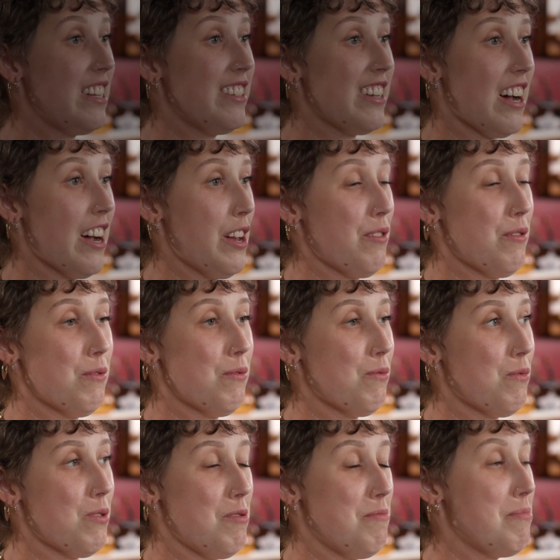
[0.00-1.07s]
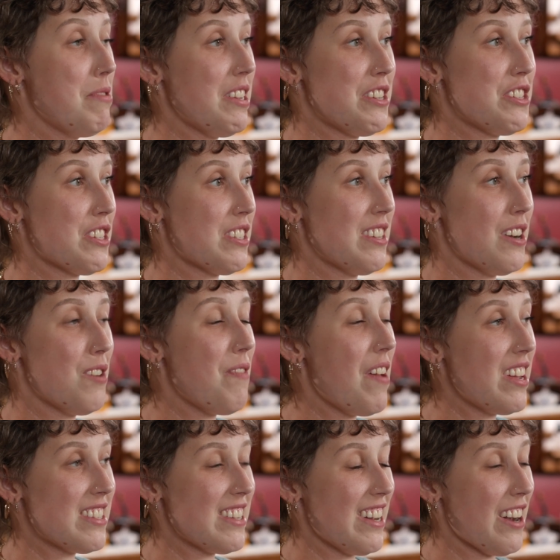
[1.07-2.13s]
in dying would be just an
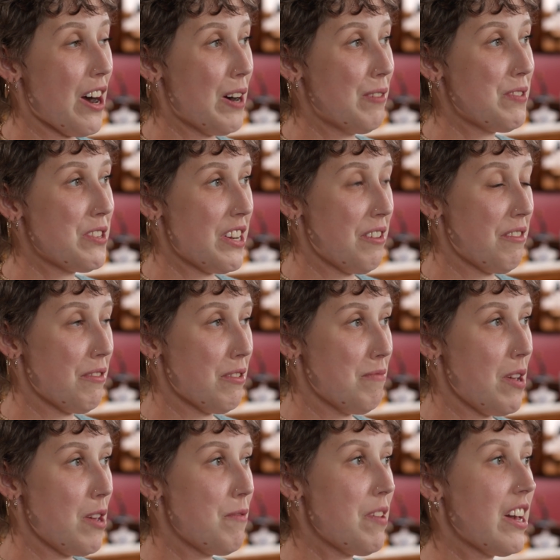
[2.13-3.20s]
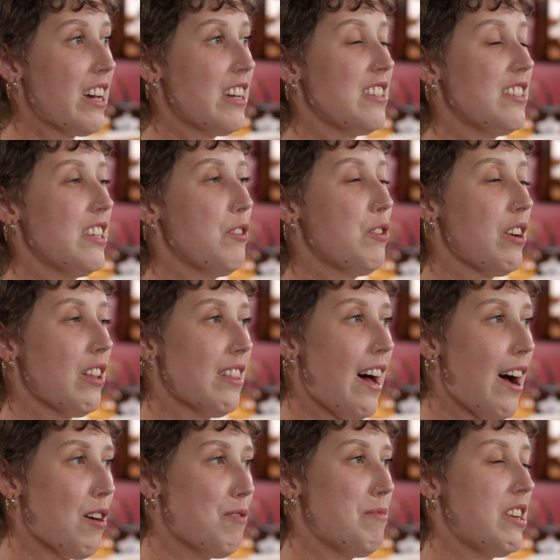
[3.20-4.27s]
amazing option for me because it would
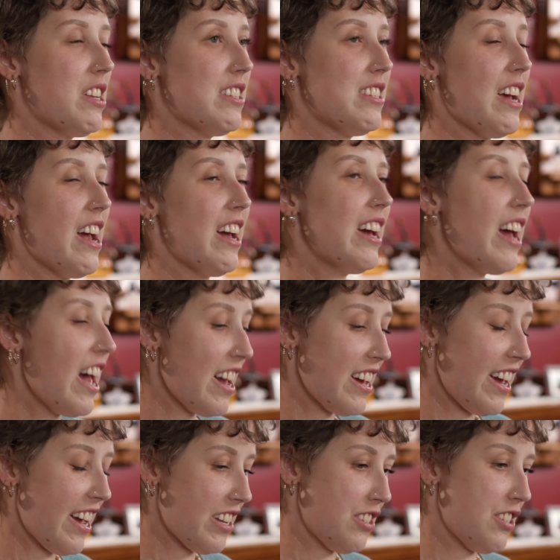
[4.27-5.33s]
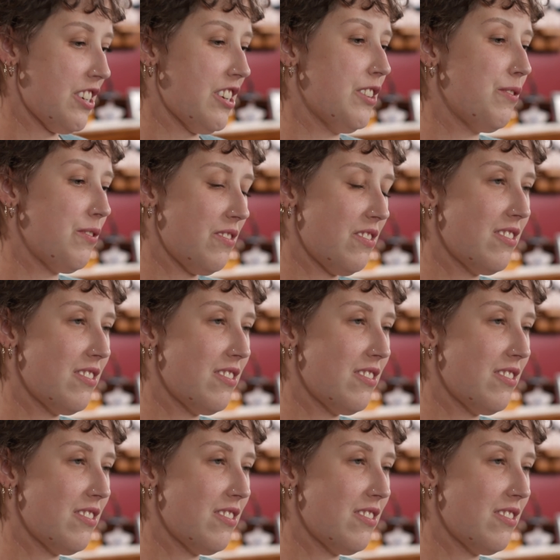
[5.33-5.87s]
allow me to say, hey, cancer,